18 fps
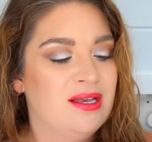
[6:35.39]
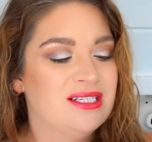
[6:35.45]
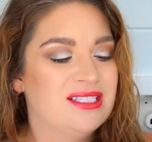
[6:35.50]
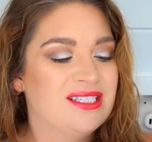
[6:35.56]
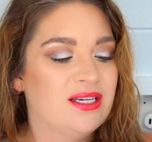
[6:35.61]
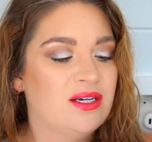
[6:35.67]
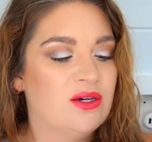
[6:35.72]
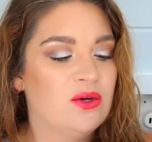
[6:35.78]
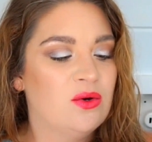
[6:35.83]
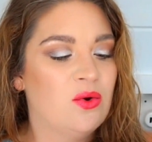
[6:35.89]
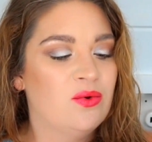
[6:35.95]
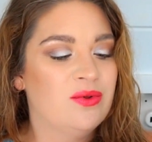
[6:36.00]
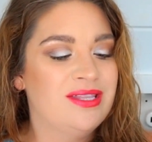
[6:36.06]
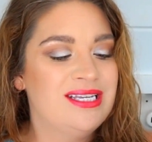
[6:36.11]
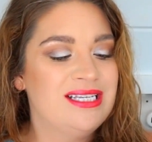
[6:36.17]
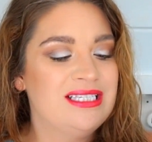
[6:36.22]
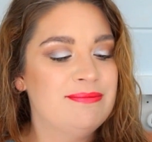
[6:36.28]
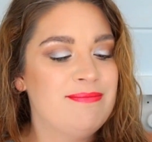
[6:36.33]
So
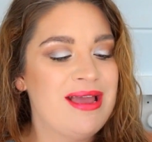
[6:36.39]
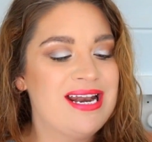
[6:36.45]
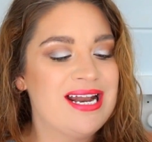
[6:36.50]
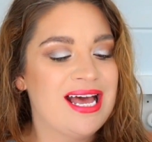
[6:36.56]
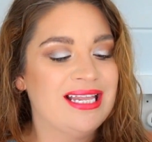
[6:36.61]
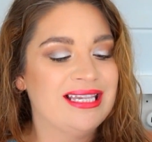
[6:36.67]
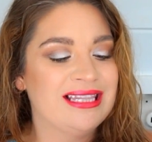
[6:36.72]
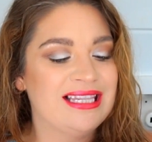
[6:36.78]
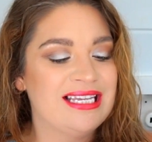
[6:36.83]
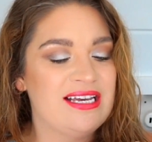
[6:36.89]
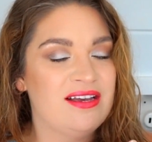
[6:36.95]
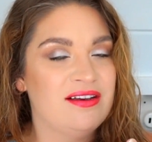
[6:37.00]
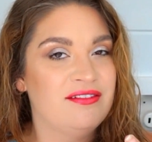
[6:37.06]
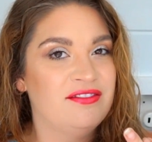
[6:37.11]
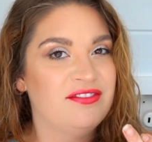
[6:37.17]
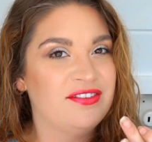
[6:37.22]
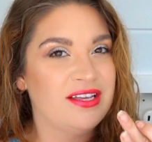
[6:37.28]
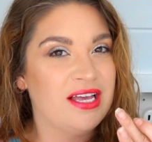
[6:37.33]
this may not
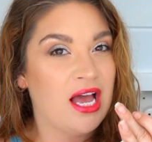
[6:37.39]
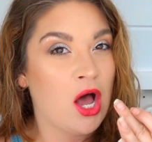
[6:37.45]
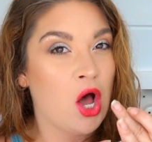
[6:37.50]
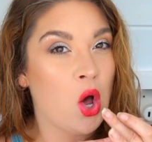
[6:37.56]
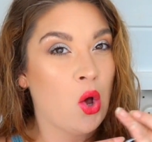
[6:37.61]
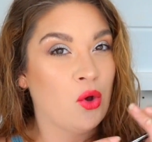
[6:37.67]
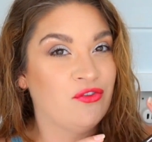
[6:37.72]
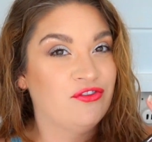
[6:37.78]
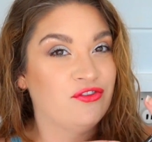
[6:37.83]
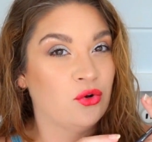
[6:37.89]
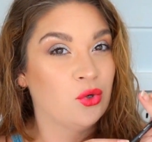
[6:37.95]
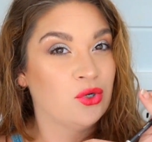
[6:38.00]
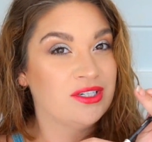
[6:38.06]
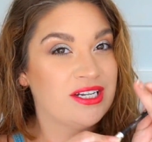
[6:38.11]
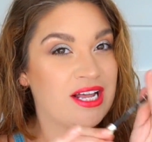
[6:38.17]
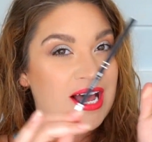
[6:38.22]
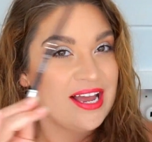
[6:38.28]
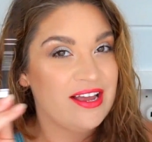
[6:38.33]
live a
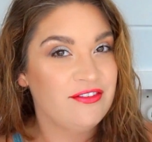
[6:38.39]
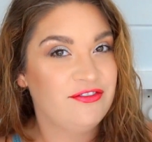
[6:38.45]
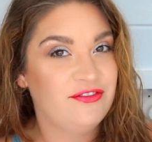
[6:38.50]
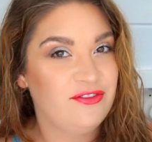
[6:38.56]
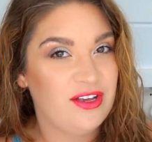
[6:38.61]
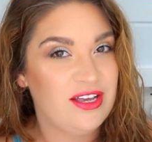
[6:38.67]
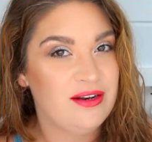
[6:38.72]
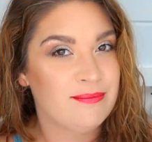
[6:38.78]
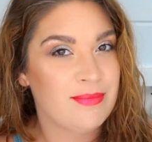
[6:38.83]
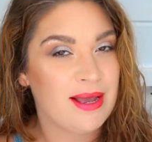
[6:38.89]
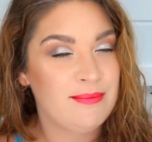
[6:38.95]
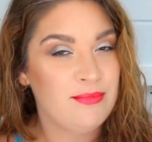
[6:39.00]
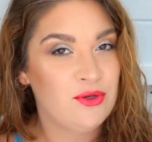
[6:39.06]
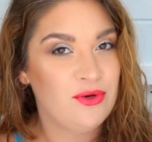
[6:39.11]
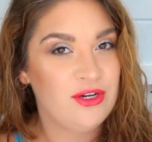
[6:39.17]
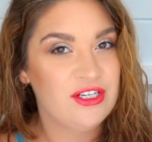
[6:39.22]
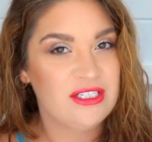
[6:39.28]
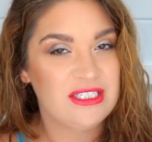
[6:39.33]
full life in my
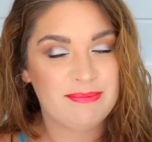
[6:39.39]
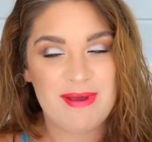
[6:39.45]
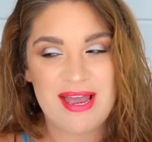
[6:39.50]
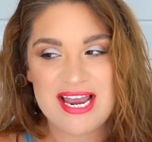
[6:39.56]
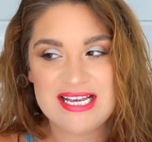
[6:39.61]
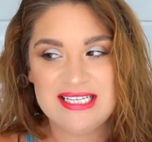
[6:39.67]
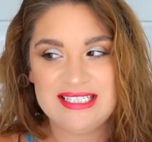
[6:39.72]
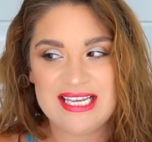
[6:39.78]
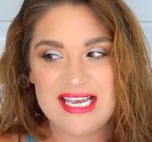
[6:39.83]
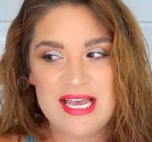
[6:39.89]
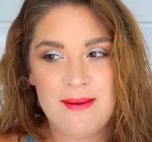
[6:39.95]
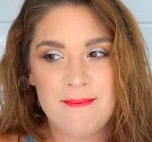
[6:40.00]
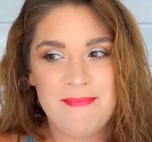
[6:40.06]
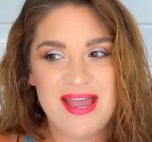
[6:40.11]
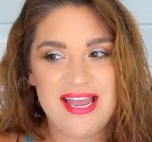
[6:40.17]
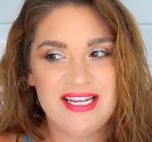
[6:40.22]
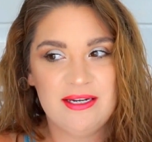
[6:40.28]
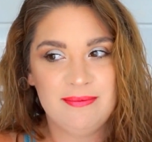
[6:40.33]
beauty space. It
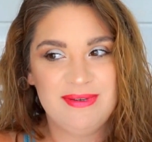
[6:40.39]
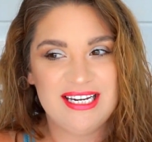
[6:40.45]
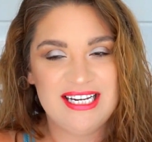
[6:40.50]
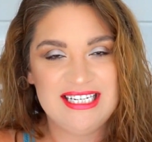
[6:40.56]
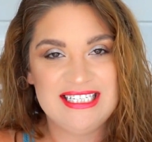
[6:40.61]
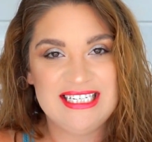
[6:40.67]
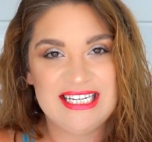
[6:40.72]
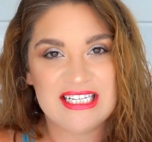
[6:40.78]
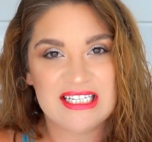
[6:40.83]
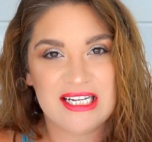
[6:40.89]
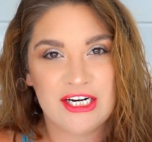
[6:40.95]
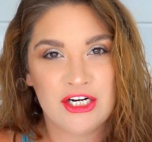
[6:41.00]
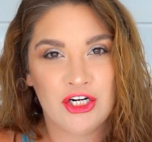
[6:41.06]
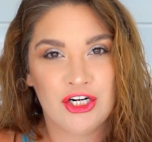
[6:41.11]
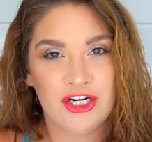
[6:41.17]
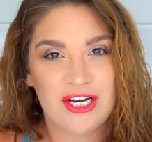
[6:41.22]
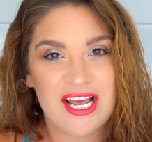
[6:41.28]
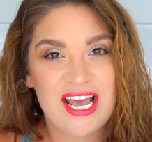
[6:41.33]
may end up getting
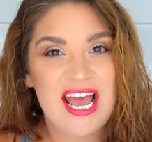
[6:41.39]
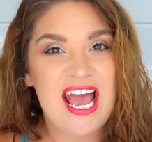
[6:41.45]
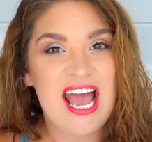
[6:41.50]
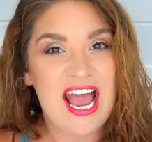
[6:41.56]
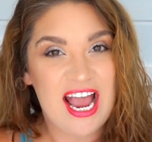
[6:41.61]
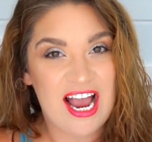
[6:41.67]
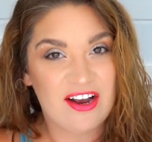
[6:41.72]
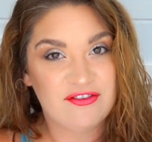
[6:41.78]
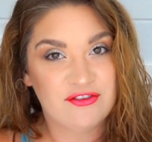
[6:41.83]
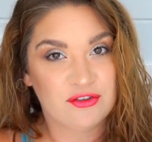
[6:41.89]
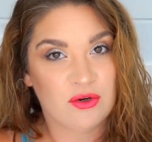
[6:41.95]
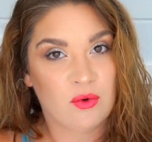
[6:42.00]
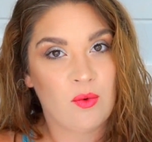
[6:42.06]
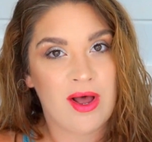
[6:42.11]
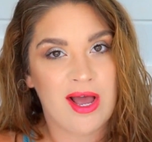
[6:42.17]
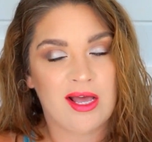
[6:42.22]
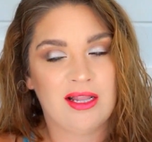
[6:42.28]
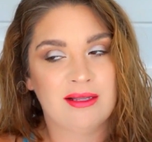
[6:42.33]
decluttered after
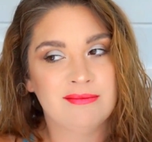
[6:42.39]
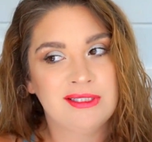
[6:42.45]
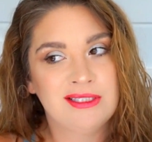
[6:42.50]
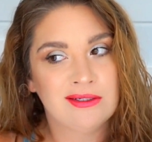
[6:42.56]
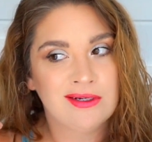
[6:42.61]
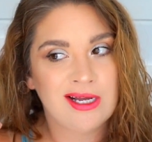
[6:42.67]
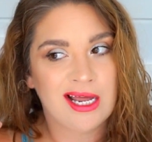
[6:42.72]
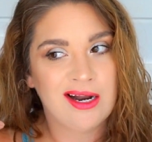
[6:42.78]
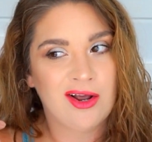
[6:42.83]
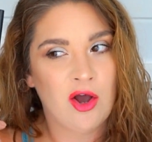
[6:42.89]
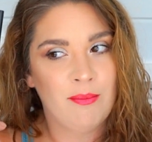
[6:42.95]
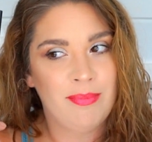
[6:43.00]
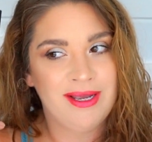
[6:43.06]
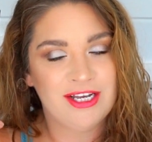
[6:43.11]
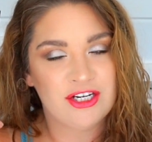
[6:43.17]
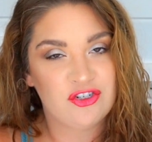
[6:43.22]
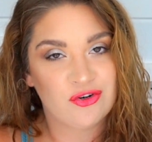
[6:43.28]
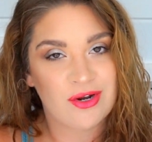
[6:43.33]
a while. I'm still kind of
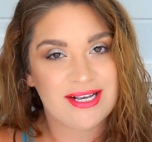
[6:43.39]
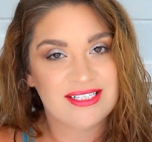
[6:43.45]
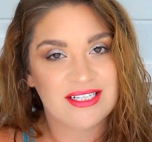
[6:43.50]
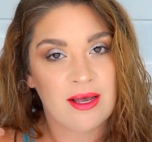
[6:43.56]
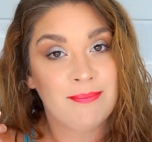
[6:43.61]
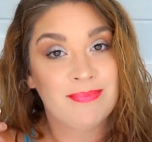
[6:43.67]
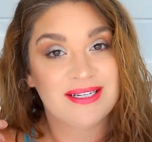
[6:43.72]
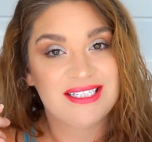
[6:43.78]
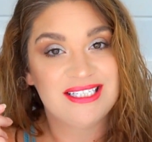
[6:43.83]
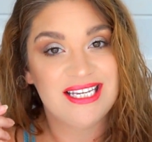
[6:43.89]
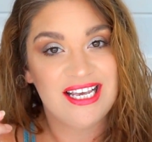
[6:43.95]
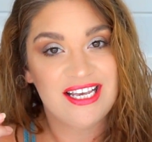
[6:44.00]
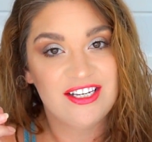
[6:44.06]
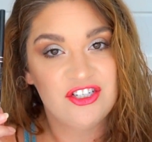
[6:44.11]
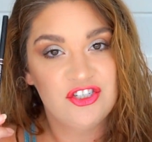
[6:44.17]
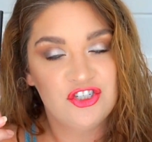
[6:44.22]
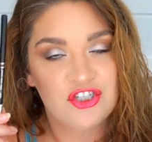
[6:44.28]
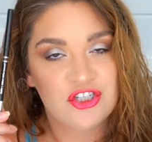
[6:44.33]
hoping it dries up a
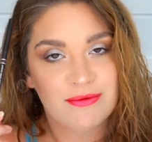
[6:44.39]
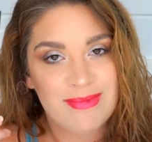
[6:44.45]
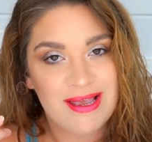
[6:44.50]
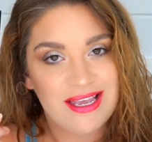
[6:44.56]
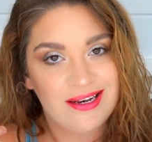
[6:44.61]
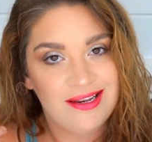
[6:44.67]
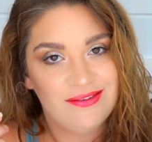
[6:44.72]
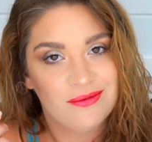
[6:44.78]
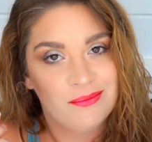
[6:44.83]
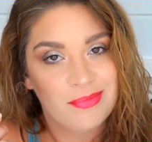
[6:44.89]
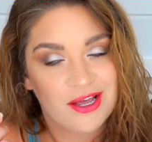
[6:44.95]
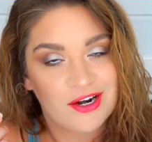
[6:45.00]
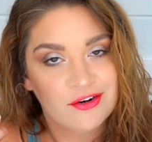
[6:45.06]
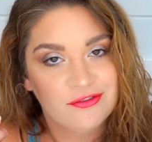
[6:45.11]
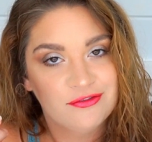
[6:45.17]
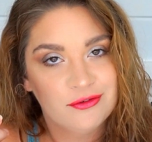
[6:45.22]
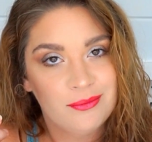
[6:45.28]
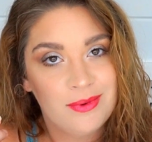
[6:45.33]
tinge to make it even
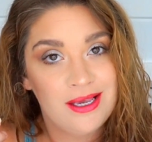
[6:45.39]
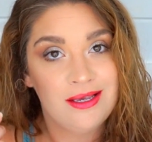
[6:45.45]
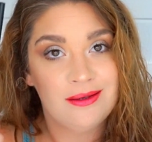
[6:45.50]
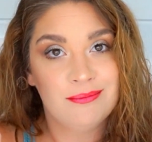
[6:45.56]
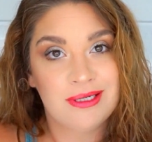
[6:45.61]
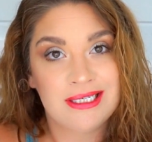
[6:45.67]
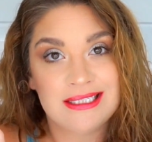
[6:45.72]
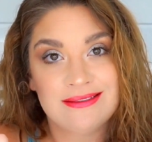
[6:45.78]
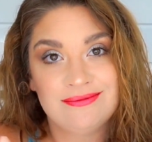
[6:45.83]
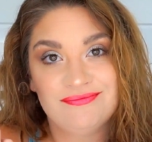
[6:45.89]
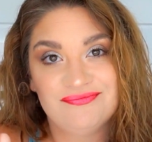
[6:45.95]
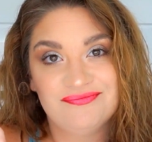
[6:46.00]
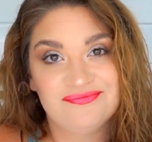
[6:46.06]
better for me, but